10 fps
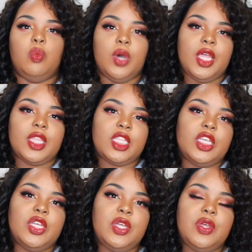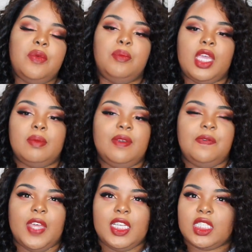what may be
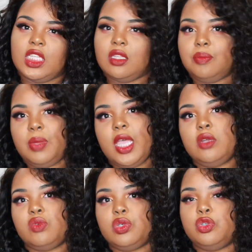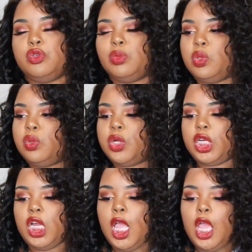faced in the bedroom
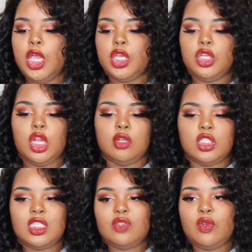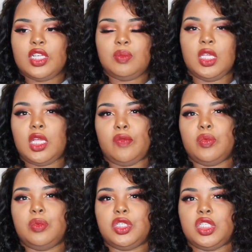or, you know, just as far as being
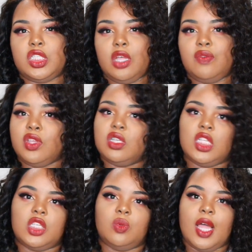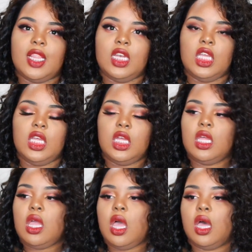comfortable with yourself and your sexuality.
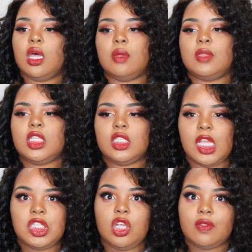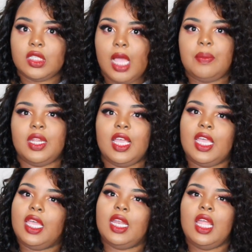Um, this is actually off the top of the
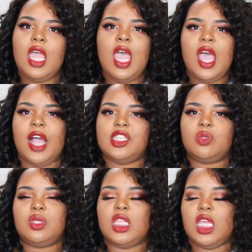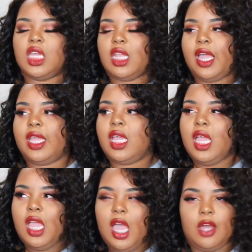head. I just was thinking, like,
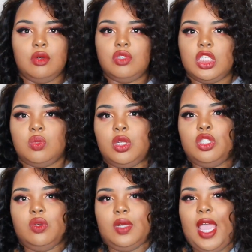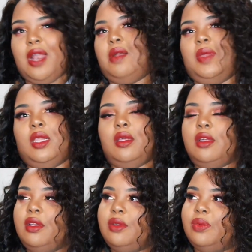I don't just want to do an Adam
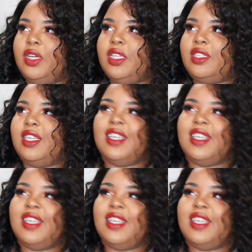what?